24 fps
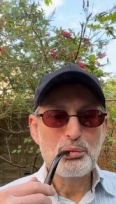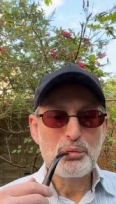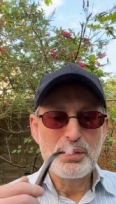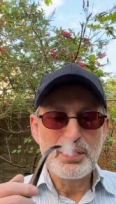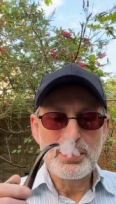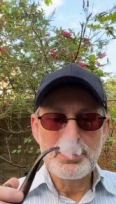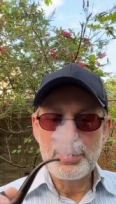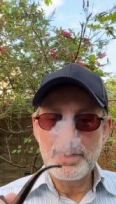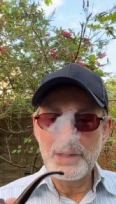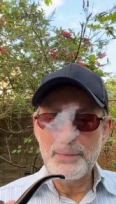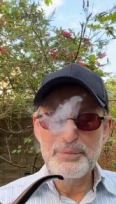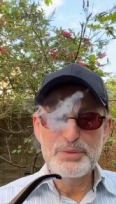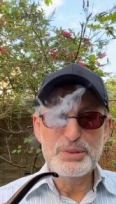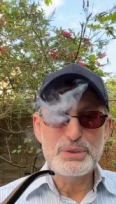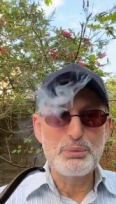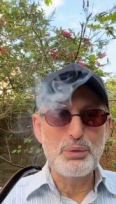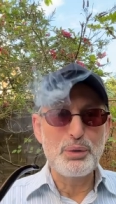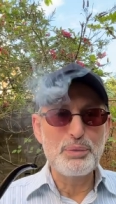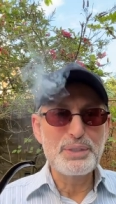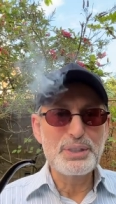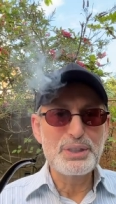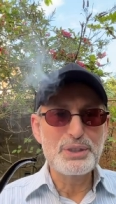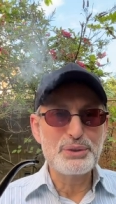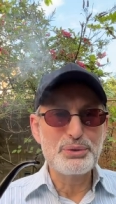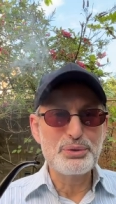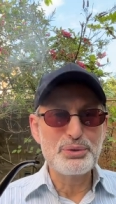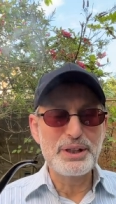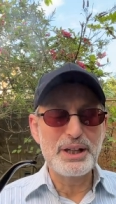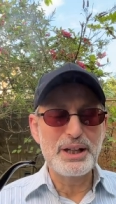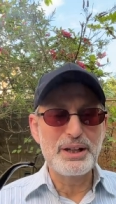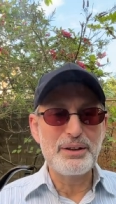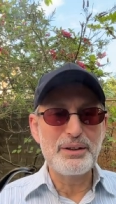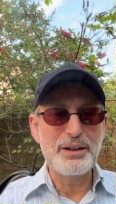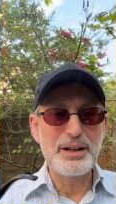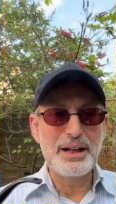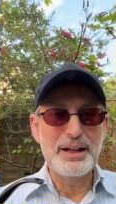Yep, so what we're going to do
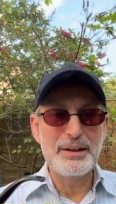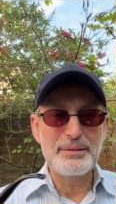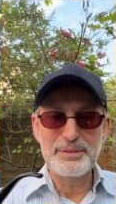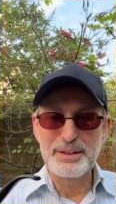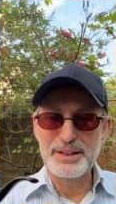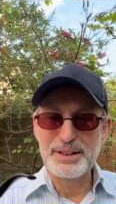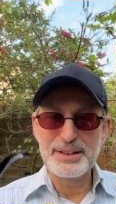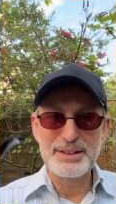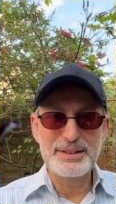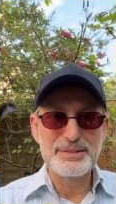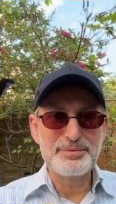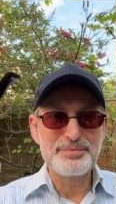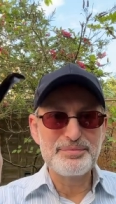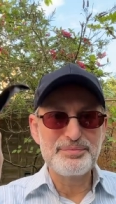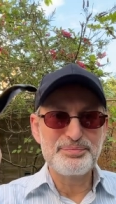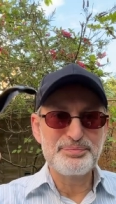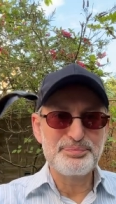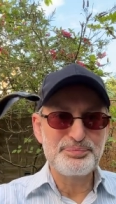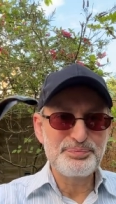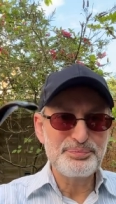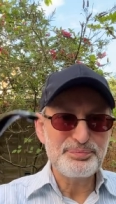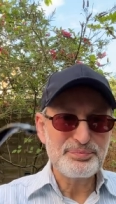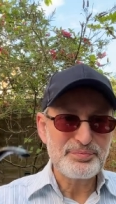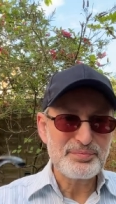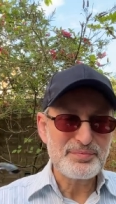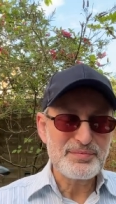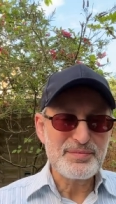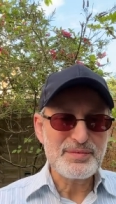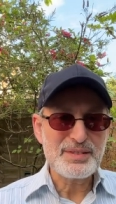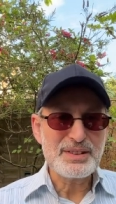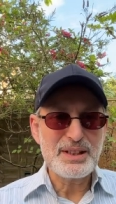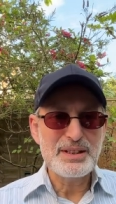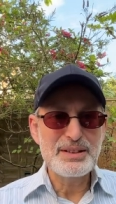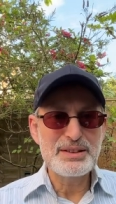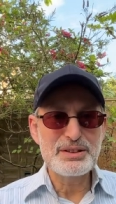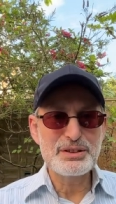now, I'm going
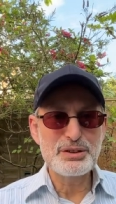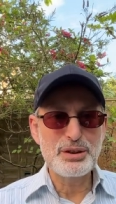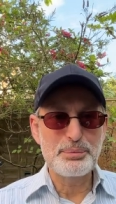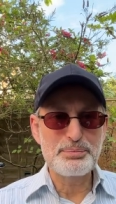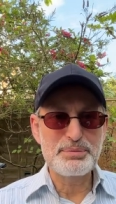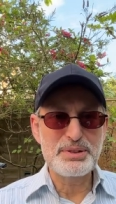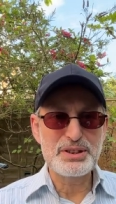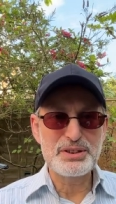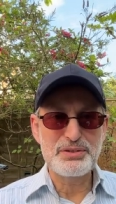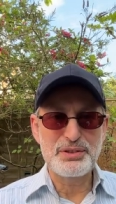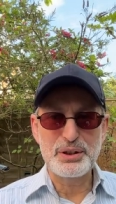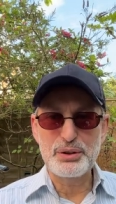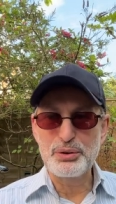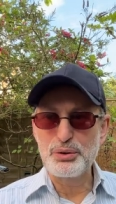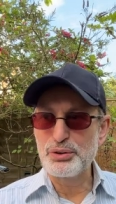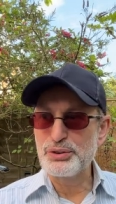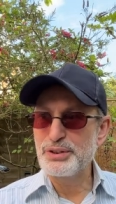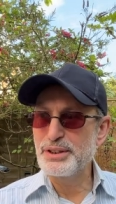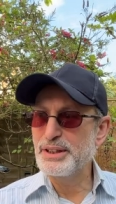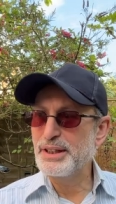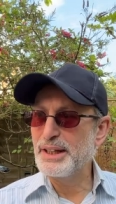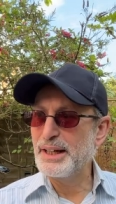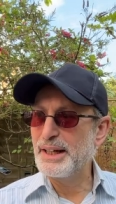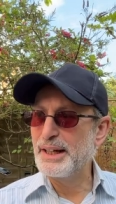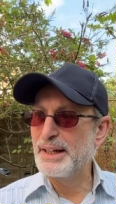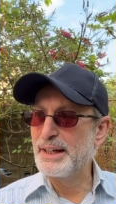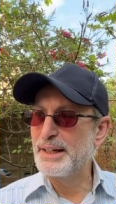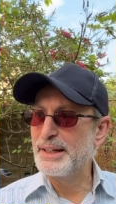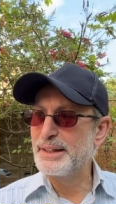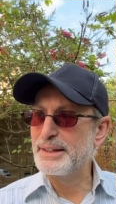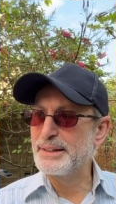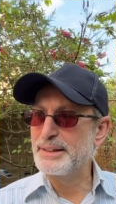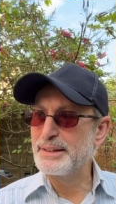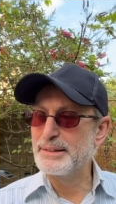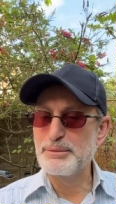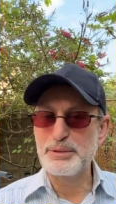to stop this recording,
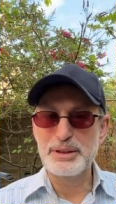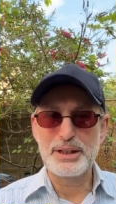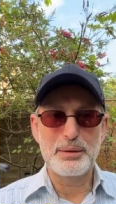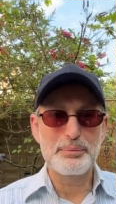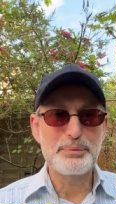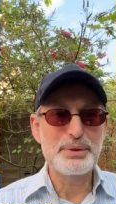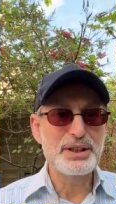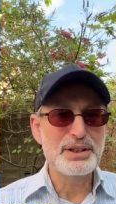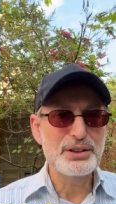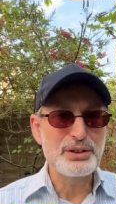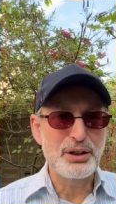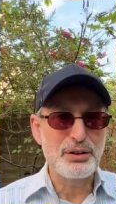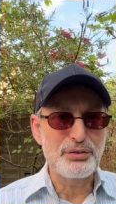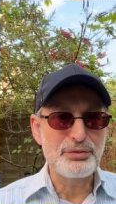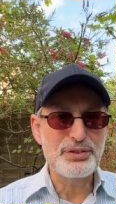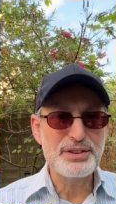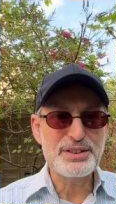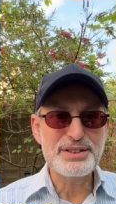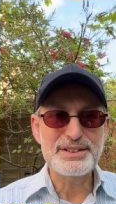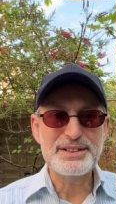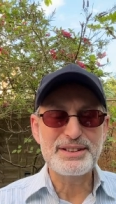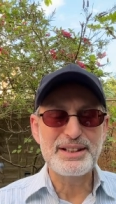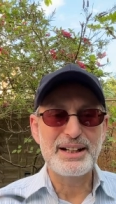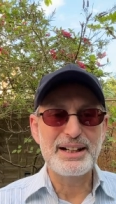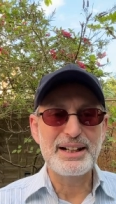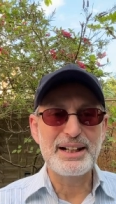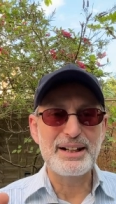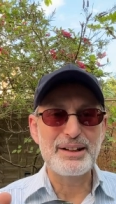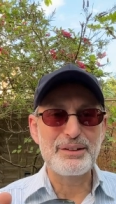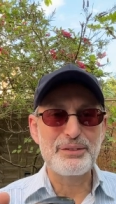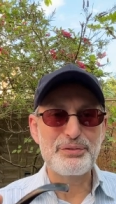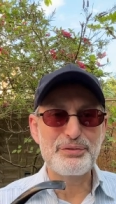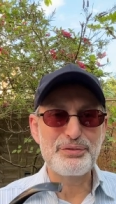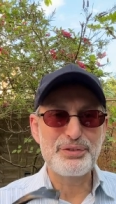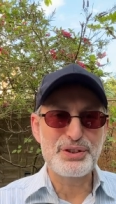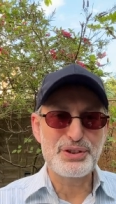and when I'll be in the office, I'll
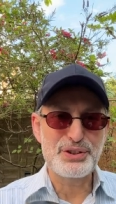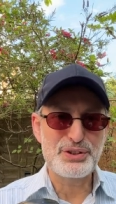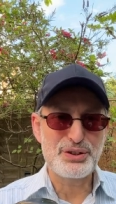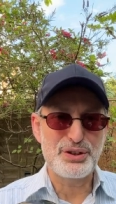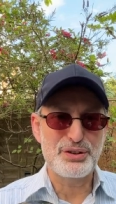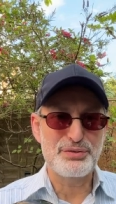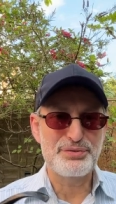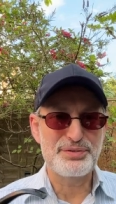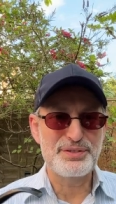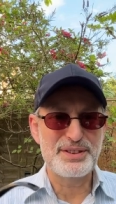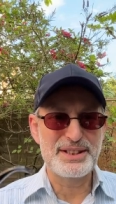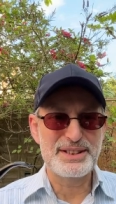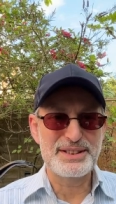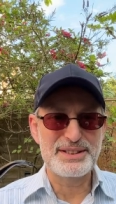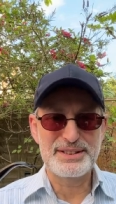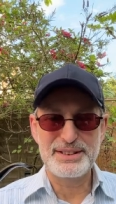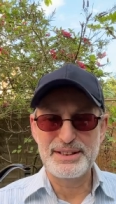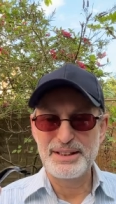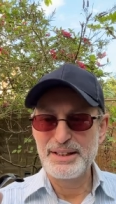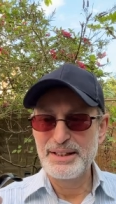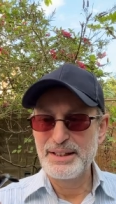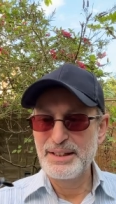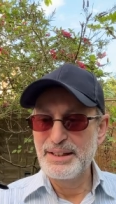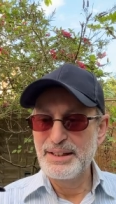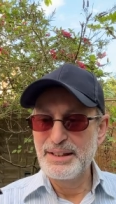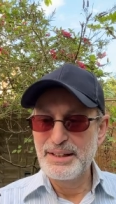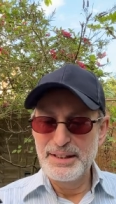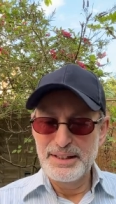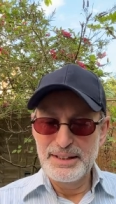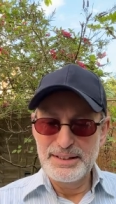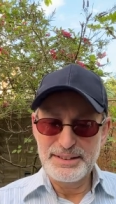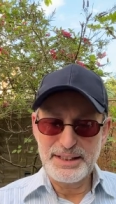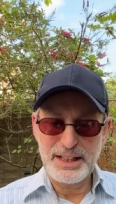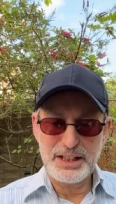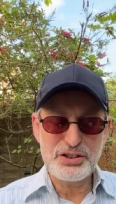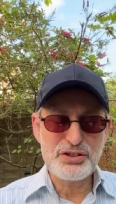finish off this
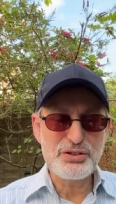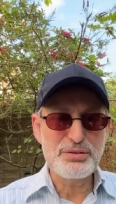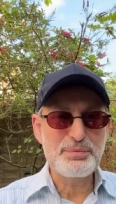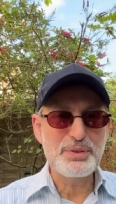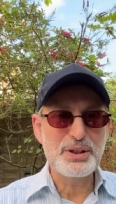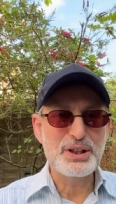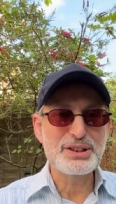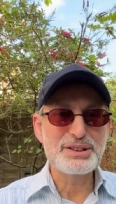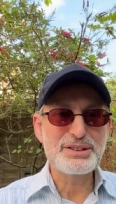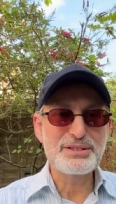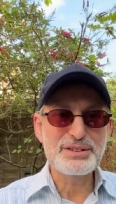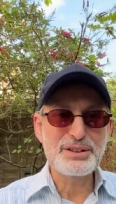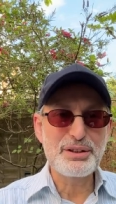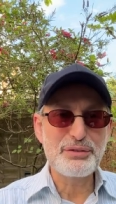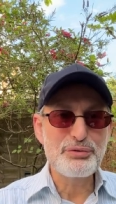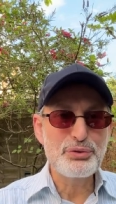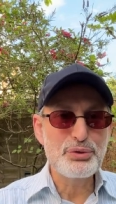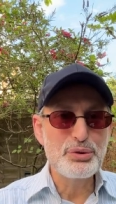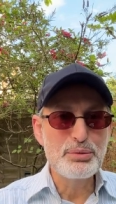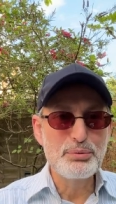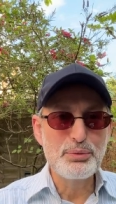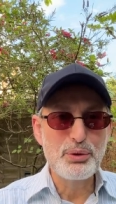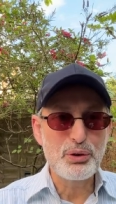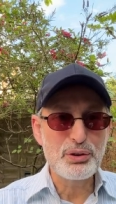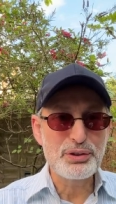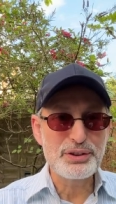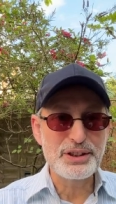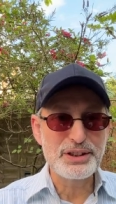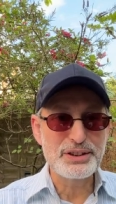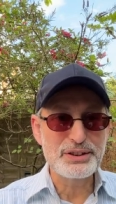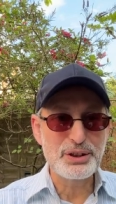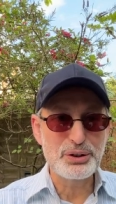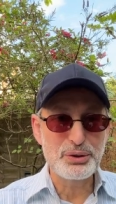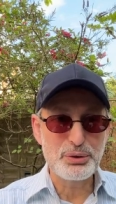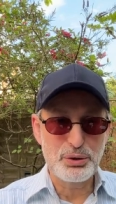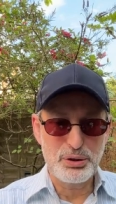section because there's a few more things
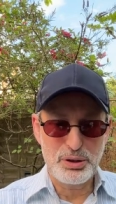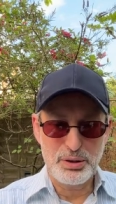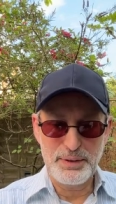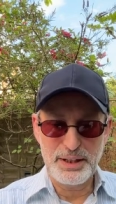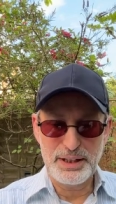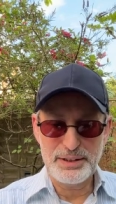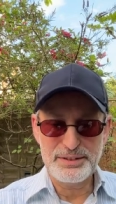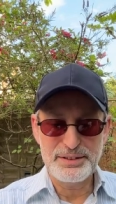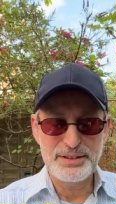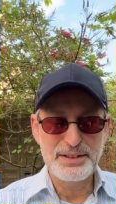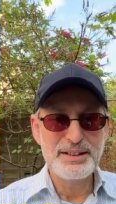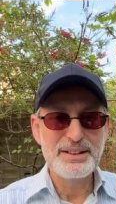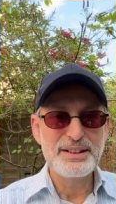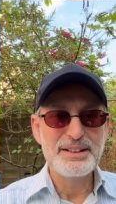to talk about.